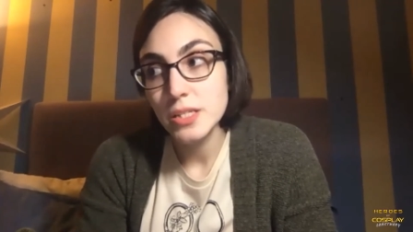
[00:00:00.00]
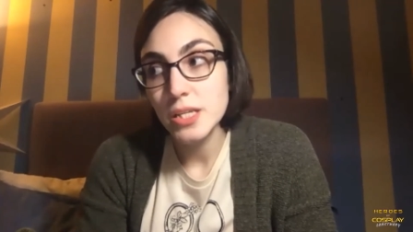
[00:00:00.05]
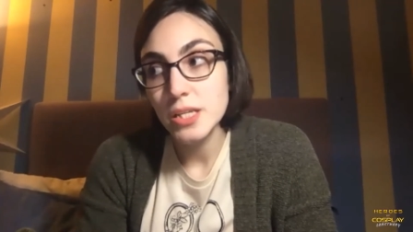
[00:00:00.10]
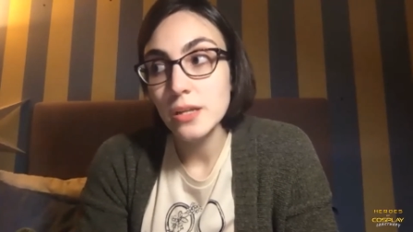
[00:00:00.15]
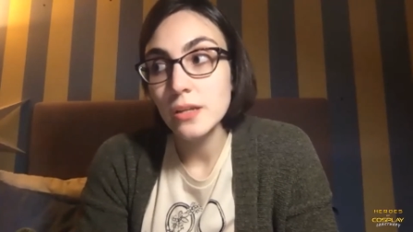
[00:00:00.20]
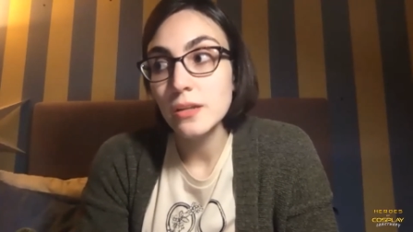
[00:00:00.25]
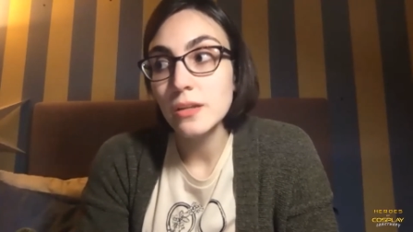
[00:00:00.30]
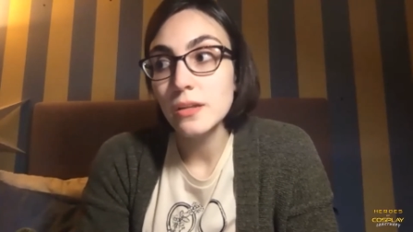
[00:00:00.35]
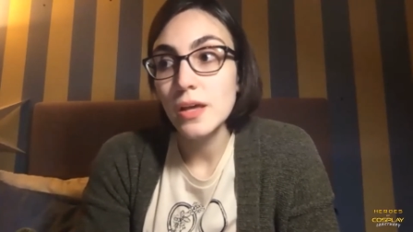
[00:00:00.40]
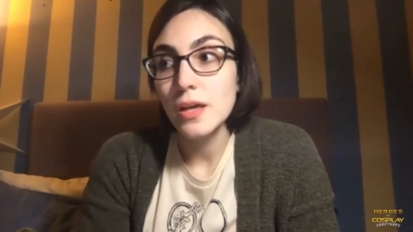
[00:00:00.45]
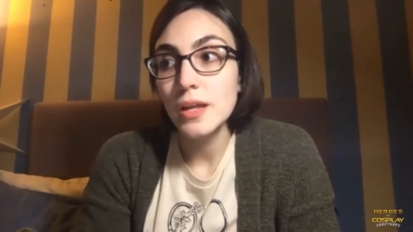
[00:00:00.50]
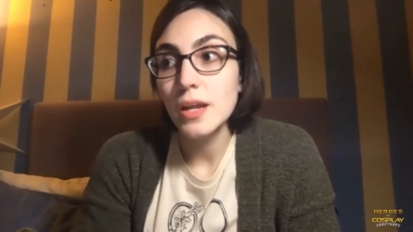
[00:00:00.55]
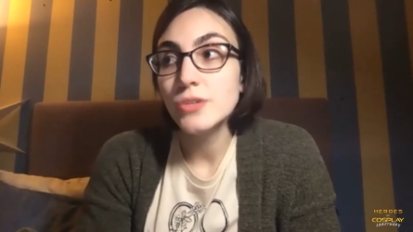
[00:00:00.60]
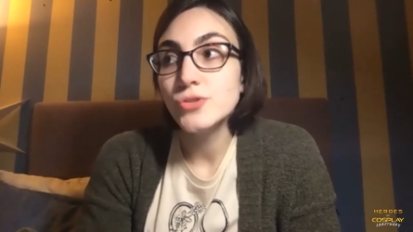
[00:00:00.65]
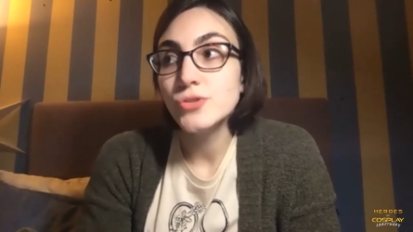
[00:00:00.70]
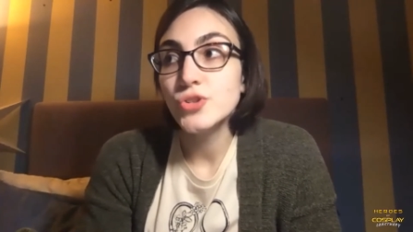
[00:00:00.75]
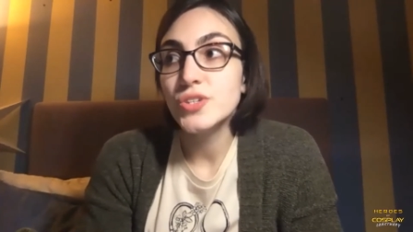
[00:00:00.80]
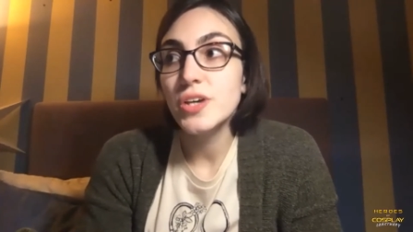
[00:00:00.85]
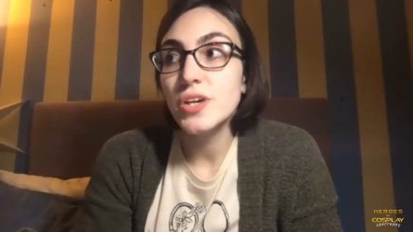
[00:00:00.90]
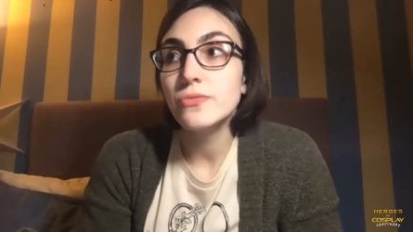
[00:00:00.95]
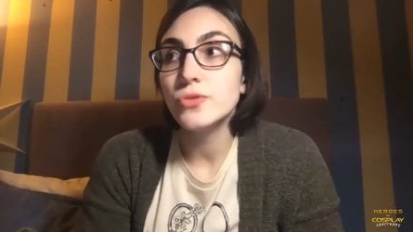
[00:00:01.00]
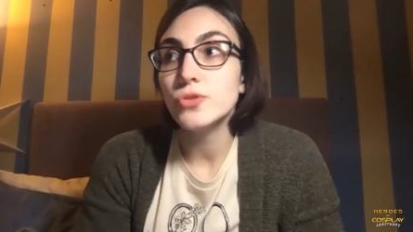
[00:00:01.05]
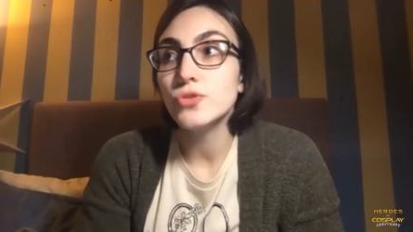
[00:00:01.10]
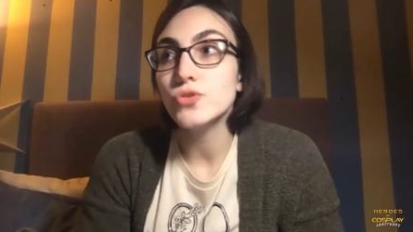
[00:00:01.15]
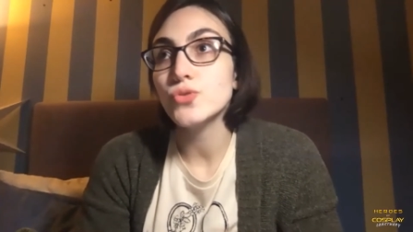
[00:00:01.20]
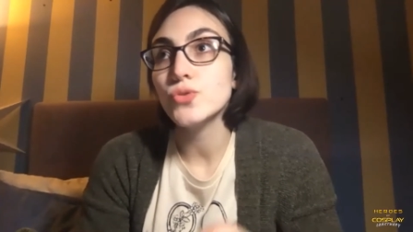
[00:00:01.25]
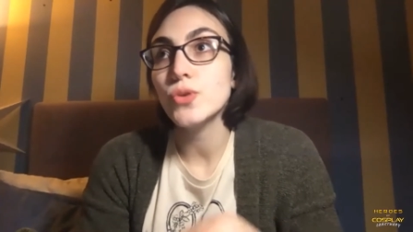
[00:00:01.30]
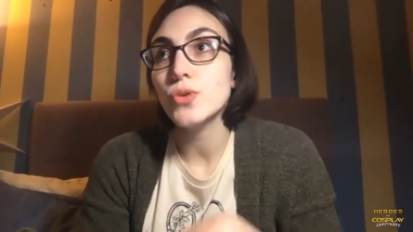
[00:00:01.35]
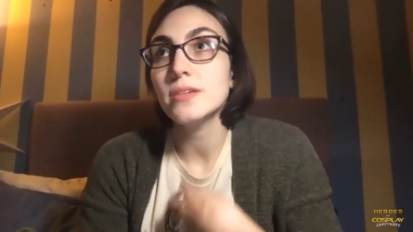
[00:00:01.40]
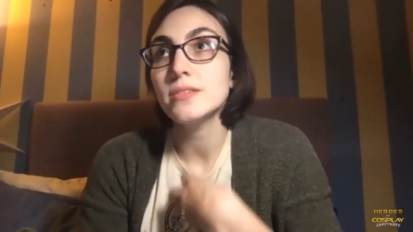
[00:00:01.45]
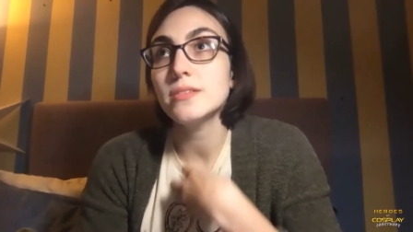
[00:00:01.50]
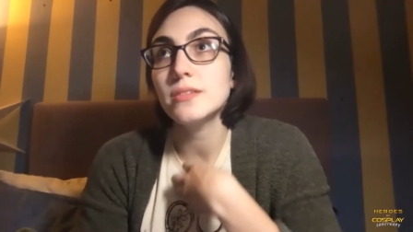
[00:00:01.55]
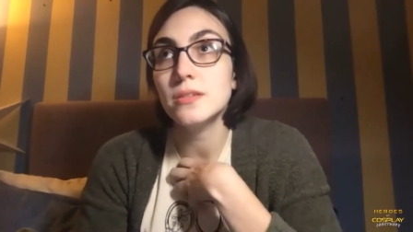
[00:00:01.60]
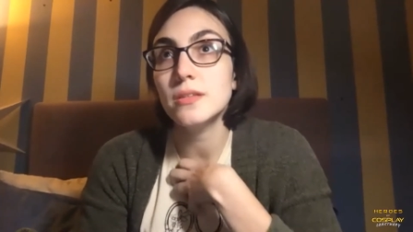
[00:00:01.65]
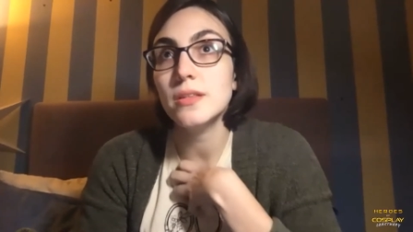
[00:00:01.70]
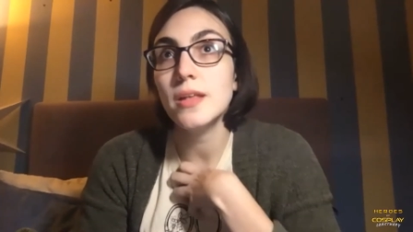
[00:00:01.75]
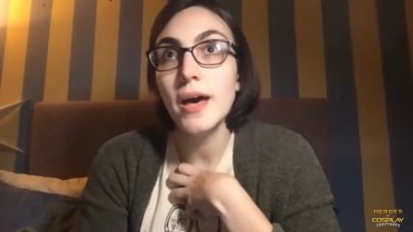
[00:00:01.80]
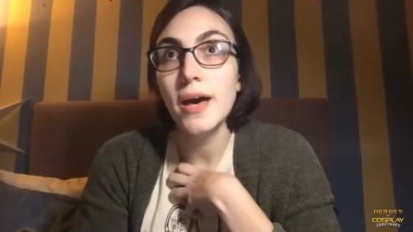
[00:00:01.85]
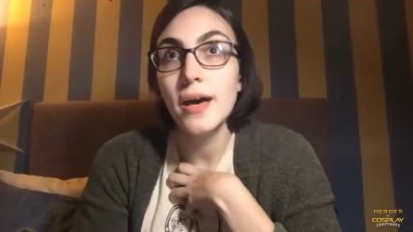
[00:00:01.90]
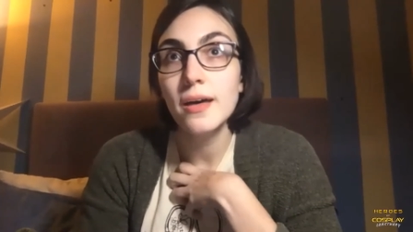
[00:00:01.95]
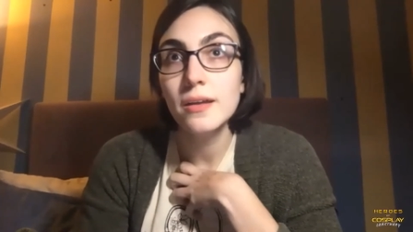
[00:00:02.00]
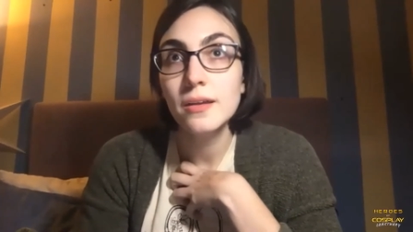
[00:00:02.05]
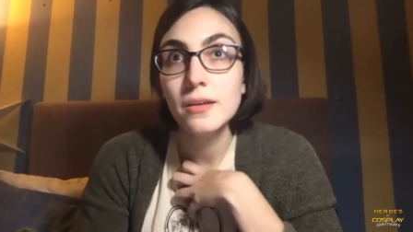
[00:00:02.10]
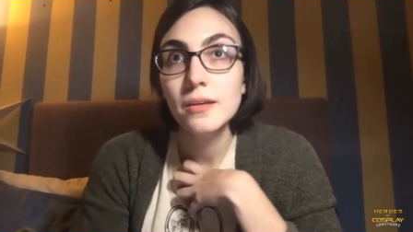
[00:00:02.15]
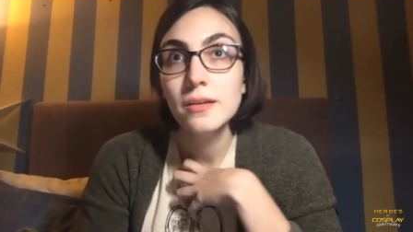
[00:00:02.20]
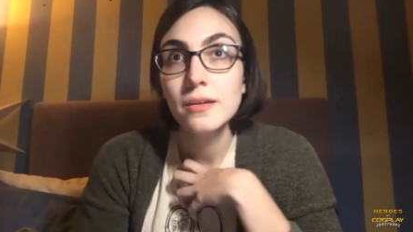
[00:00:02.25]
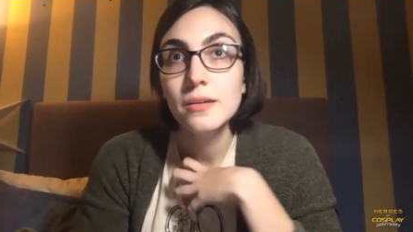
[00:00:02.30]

And I just have to trust that